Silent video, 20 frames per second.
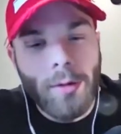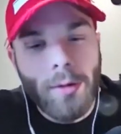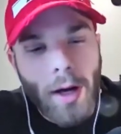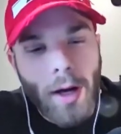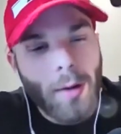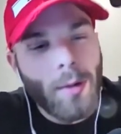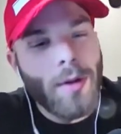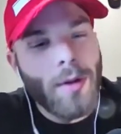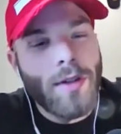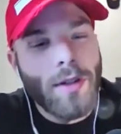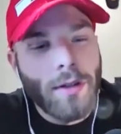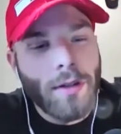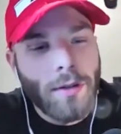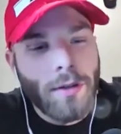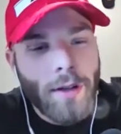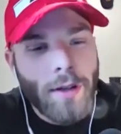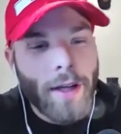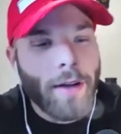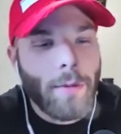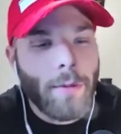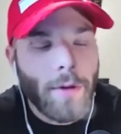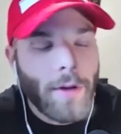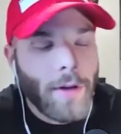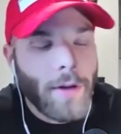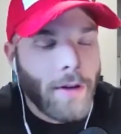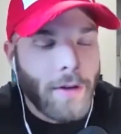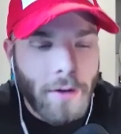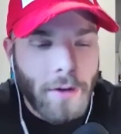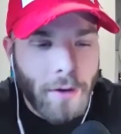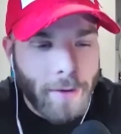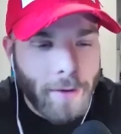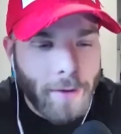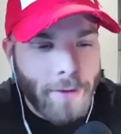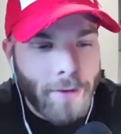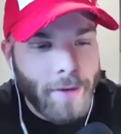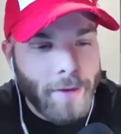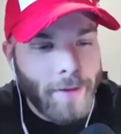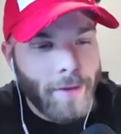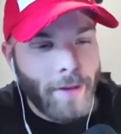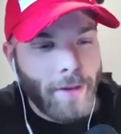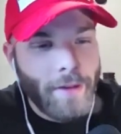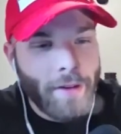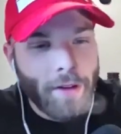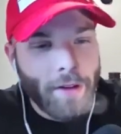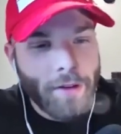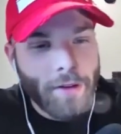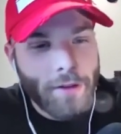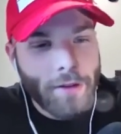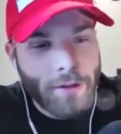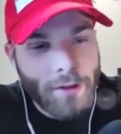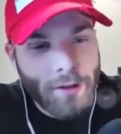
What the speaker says: How was it? Like without details.